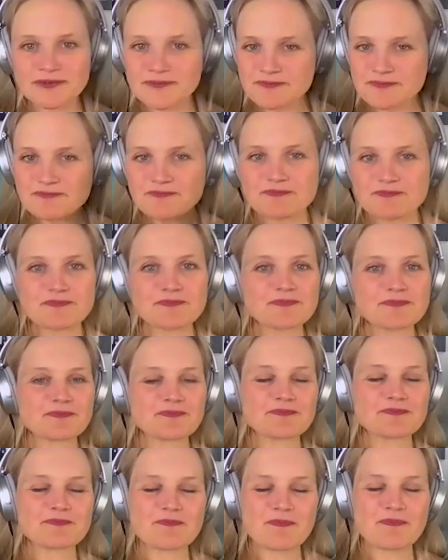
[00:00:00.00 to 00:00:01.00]
Exactly,
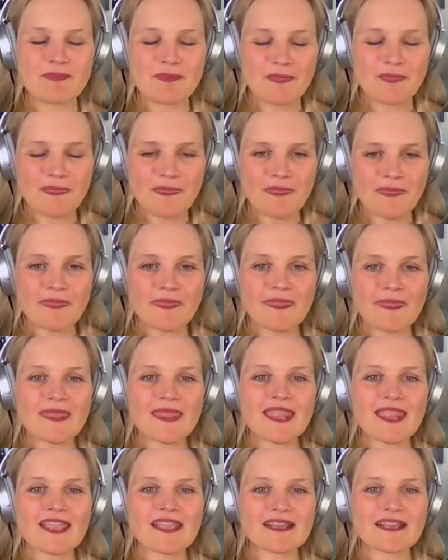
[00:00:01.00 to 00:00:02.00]
a meal. Because
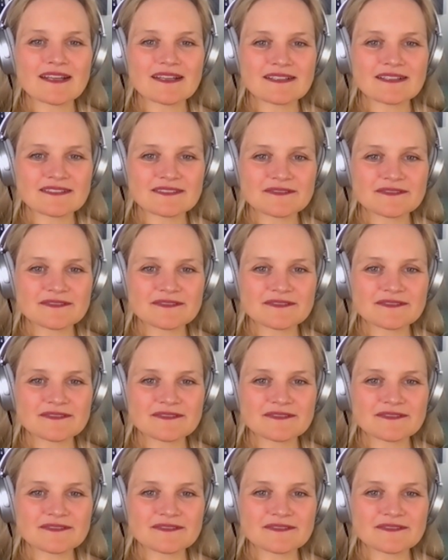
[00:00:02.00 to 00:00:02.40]
here's the